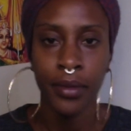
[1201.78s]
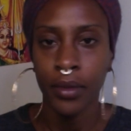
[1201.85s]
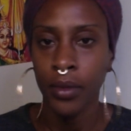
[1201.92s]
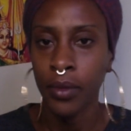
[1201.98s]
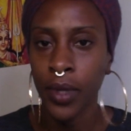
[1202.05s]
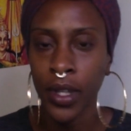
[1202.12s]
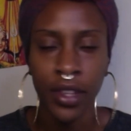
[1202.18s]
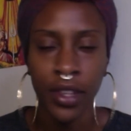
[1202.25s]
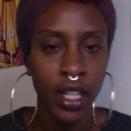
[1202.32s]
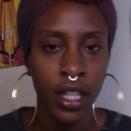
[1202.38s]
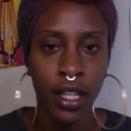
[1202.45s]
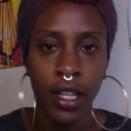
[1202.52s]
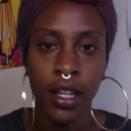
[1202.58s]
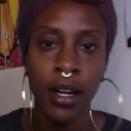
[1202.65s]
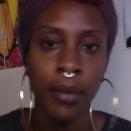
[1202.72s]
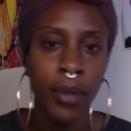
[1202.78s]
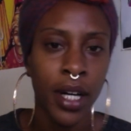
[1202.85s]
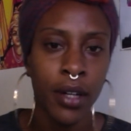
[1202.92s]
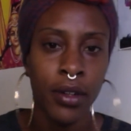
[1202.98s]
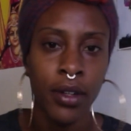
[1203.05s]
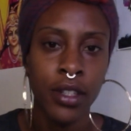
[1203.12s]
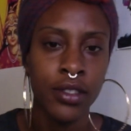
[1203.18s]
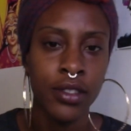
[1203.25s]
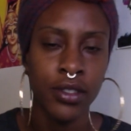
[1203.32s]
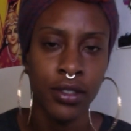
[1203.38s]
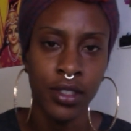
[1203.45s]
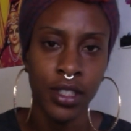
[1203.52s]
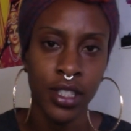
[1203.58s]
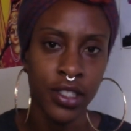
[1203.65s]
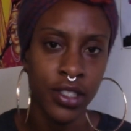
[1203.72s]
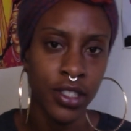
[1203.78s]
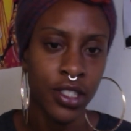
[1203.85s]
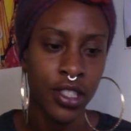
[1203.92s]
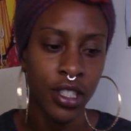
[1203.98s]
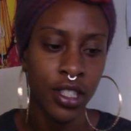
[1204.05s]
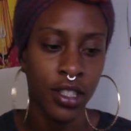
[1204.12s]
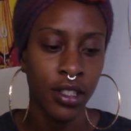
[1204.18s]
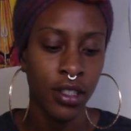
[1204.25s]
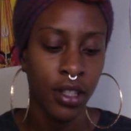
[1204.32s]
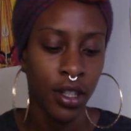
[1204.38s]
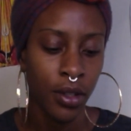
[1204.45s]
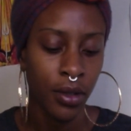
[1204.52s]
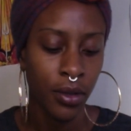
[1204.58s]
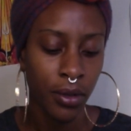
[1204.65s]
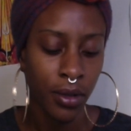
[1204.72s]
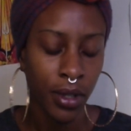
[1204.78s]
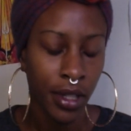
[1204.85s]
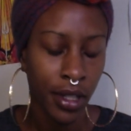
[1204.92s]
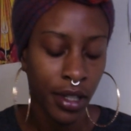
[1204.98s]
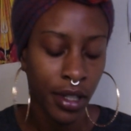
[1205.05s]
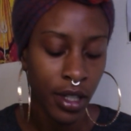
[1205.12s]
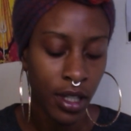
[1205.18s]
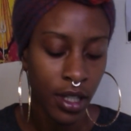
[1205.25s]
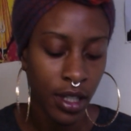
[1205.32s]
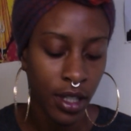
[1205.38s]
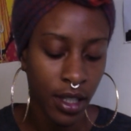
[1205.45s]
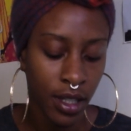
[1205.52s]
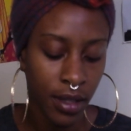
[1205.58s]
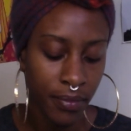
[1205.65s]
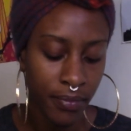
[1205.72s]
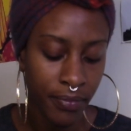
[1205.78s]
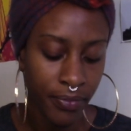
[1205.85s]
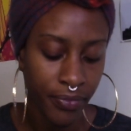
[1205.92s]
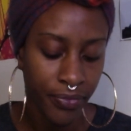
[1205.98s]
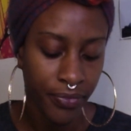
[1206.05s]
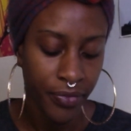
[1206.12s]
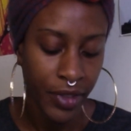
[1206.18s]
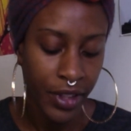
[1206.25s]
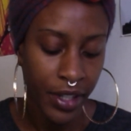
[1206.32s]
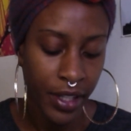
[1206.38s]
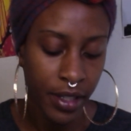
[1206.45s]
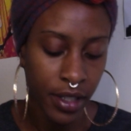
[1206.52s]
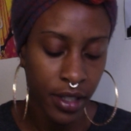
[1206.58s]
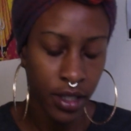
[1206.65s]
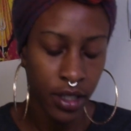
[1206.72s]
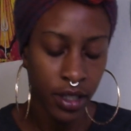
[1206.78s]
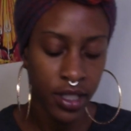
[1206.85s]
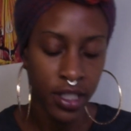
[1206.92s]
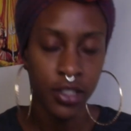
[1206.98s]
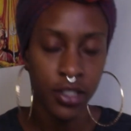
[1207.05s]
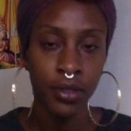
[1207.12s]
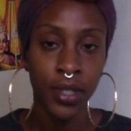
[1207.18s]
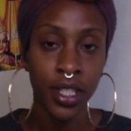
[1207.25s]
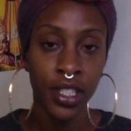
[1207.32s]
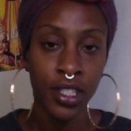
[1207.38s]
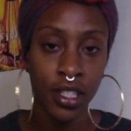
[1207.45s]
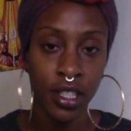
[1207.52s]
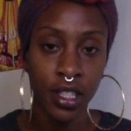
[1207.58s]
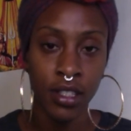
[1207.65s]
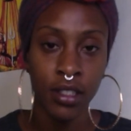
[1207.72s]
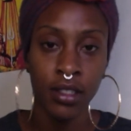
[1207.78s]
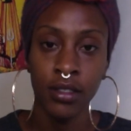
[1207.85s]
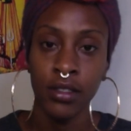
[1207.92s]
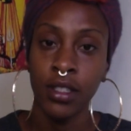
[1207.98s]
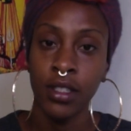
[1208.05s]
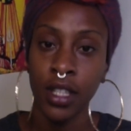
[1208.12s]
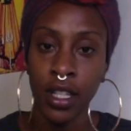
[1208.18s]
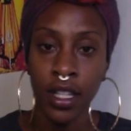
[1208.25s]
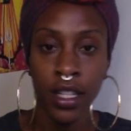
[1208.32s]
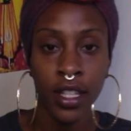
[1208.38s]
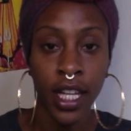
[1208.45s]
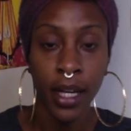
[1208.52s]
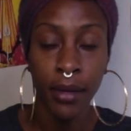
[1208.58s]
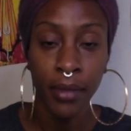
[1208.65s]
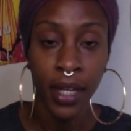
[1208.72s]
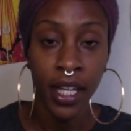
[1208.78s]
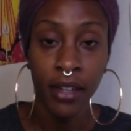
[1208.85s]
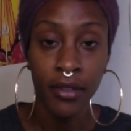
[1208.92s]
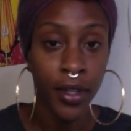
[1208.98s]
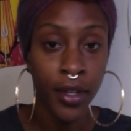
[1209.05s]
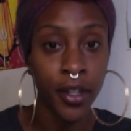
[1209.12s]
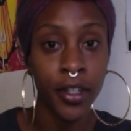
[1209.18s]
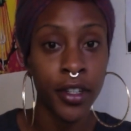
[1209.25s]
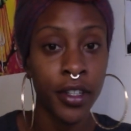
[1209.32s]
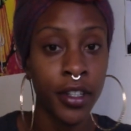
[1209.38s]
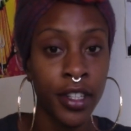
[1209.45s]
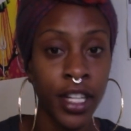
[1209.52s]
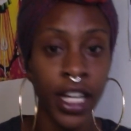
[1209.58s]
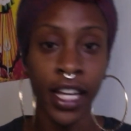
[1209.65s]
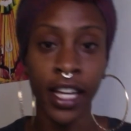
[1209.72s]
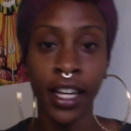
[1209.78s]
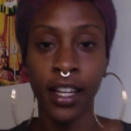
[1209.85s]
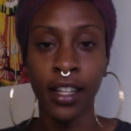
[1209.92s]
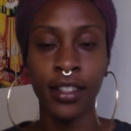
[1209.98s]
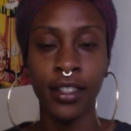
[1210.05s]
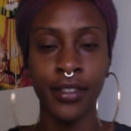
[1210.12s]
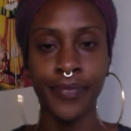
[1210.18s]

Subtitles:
within about a certain decision, or a situation that may have occurred and